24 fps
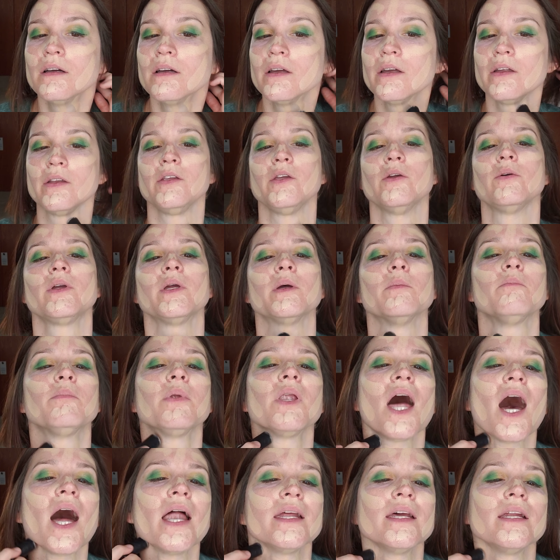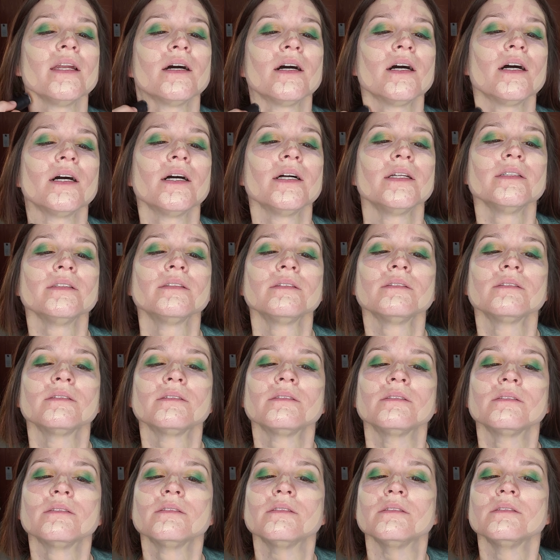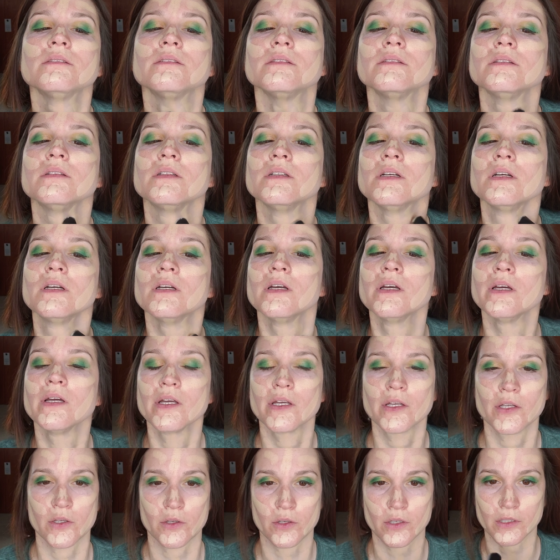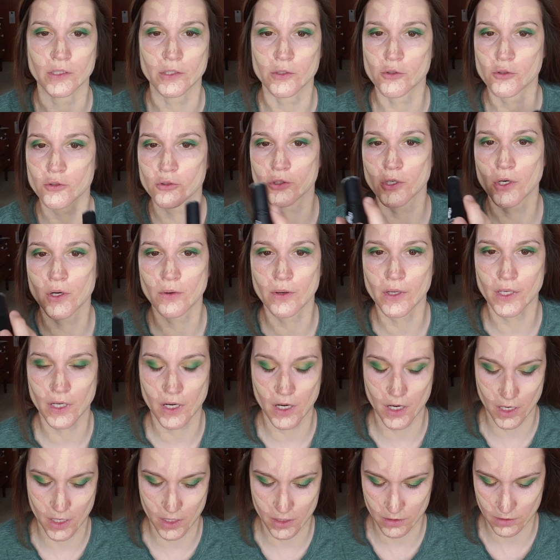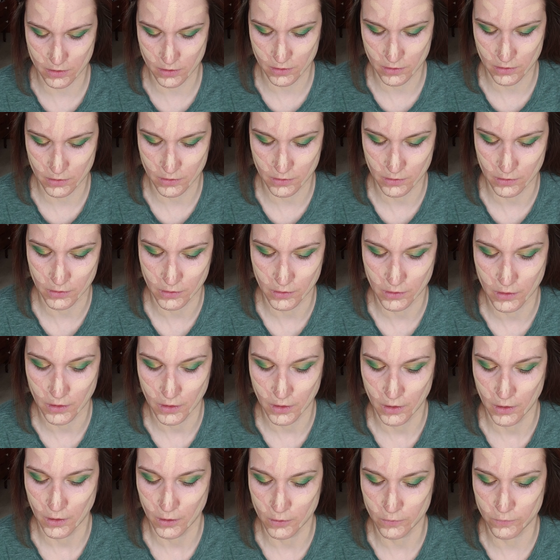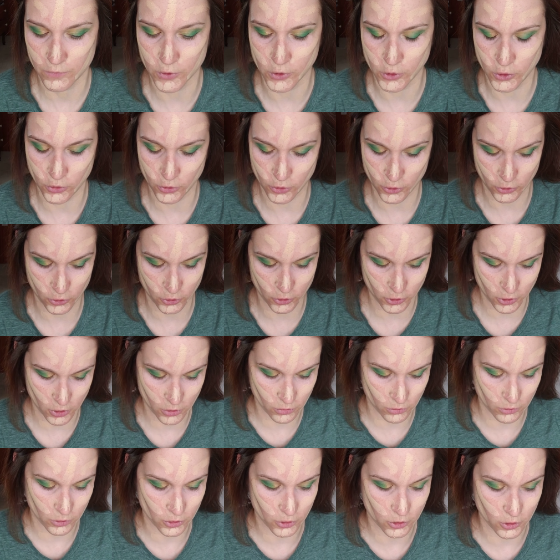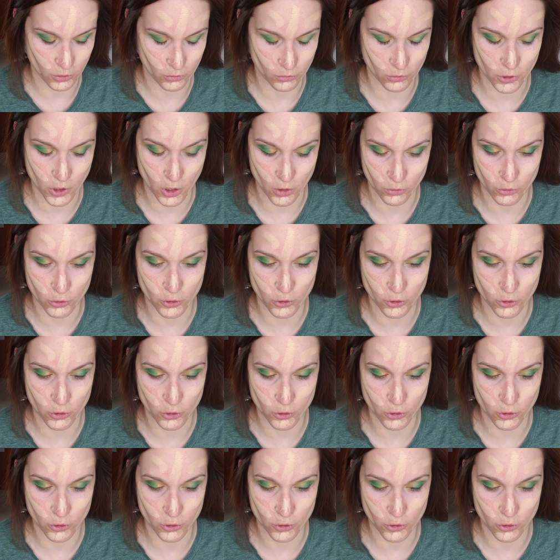And you can blot it on, you can stroke it on. If you do the strokes, don't go